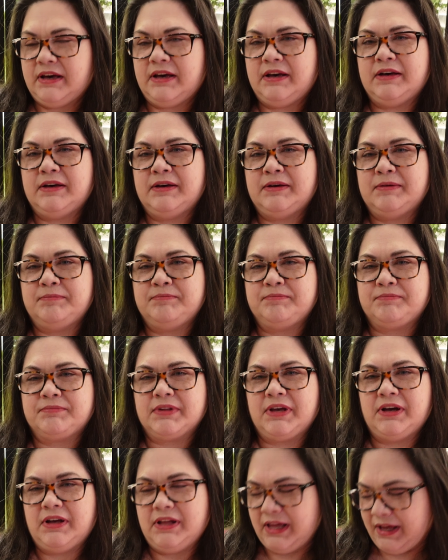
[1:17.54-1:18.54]
um,
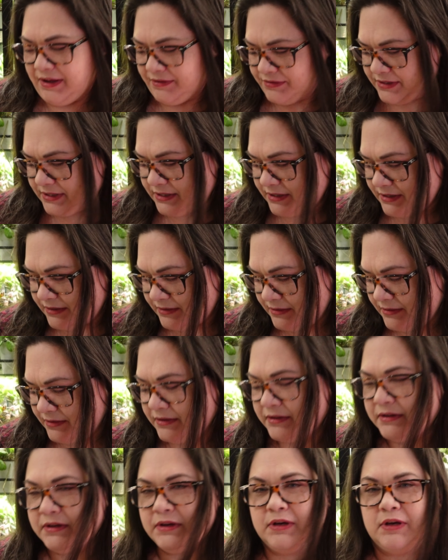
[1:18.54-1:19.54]
I'll have to
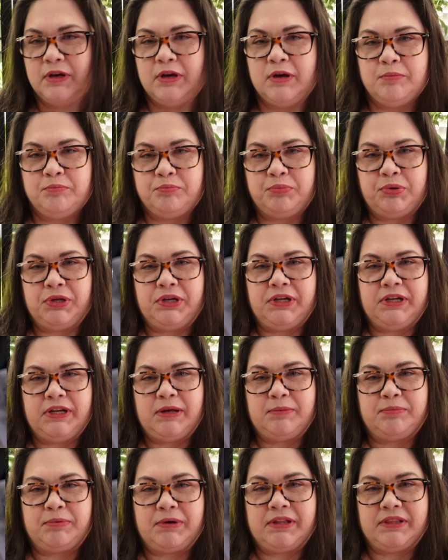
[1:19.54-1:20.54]
put it
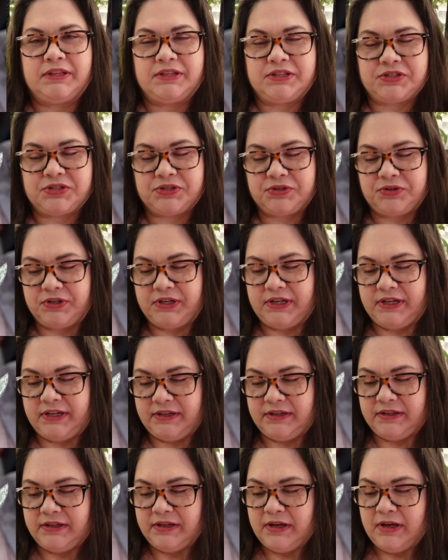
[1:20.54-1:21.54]
up on the
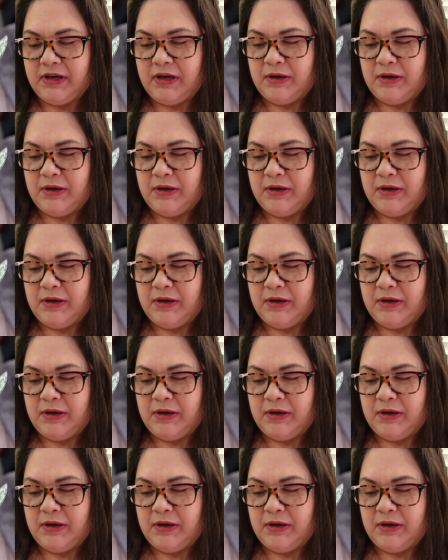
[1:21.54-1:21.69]
screen,